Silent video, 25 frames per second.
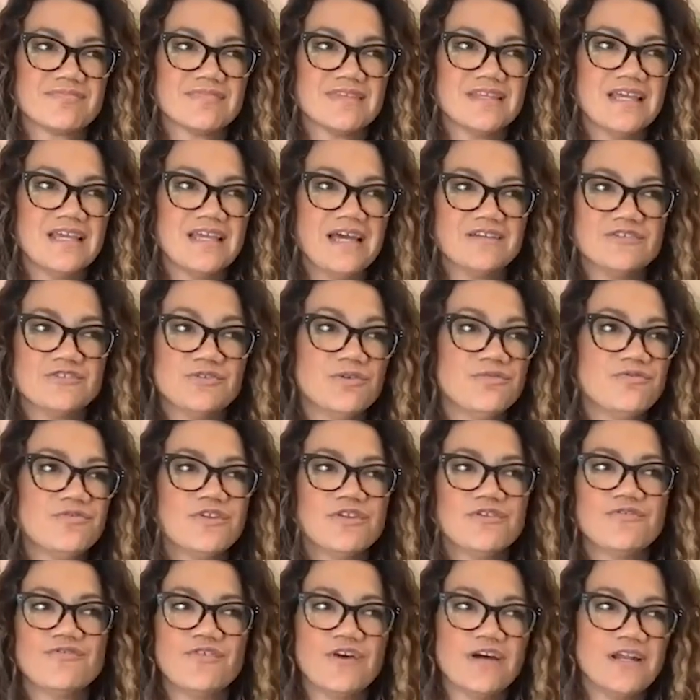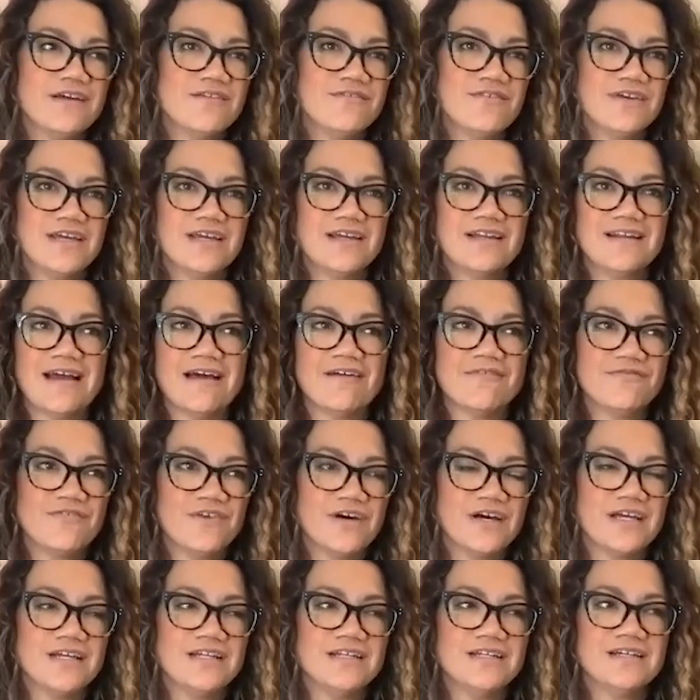yeah, do it for the fun of it, have
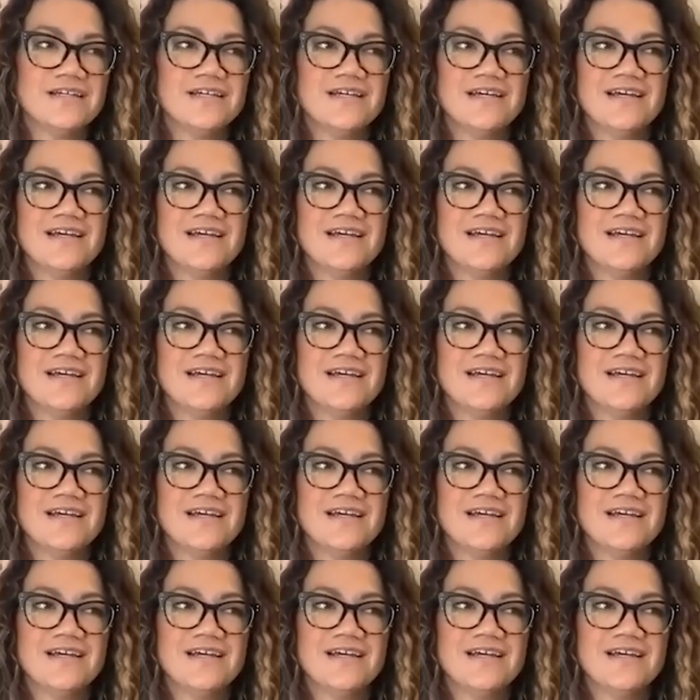fun.